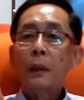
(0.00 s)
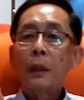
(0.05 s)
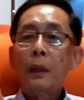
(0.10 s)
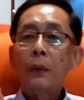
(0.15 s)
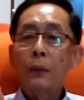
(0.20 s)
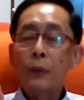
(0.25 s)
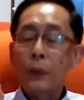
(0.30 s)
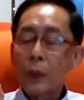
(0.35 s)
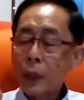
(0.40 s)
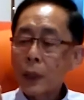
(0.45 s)

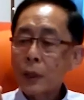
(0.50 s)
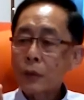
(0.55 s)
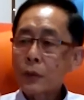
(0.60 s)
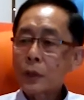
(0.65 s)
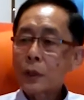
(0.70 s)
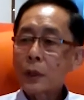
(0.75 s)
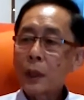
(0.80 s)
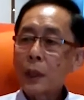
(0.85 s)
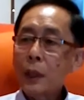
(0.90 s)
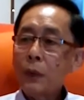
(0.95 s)
And very
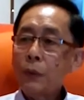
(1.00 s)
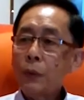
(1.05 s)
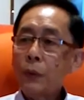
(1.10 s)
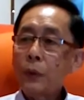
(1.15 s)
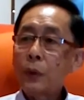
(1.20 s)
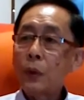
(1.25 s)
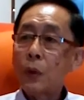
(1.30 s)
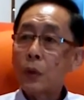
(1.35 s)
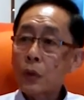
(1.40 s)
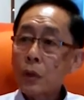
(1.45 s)
interestingly,
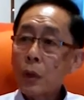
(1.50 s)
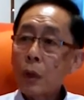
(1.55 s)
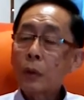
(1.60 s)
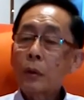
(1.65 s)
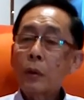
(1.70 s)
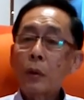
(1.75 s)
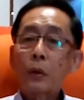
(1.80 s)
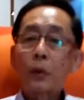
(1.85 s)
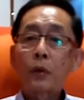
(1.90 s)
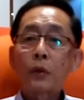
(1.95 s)
those on
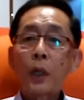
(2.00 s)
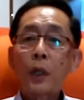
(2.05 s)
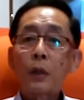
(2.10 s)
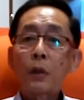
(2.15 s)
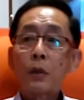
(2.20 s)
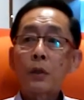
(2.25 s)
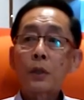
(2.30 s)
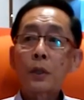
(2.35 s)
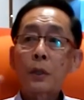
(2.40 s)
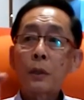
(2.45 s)

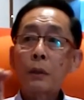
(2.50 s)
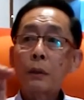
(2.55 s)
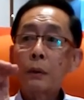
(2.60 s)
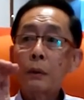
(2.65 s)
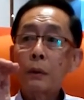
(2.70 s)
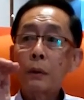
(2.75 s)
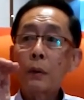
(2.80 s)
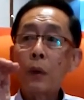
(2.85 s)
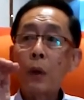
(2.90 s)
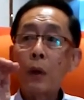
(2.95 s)
tocotrienols,
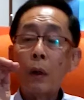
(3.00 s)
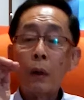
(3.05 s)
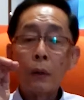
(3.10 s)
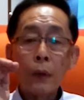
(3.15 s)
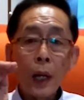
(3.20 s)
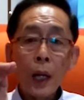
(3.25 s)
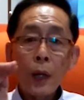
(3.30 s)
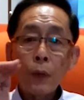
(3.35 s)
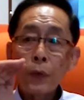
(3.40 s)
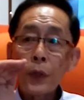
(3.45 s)

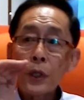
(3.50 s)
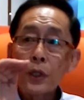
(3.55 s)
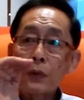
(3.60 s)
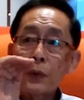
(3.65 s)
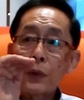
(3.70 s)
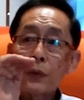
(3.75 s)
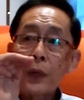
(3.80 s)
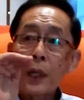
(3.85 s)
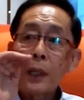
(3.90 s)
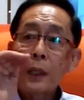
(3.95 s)
on average,
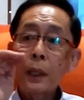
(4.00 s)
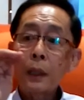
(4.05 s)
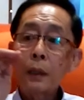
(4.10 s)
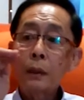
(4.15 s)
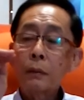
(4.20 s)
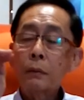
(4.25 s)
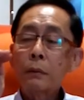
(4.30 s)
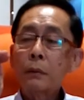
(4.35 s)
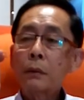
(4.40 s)
we find that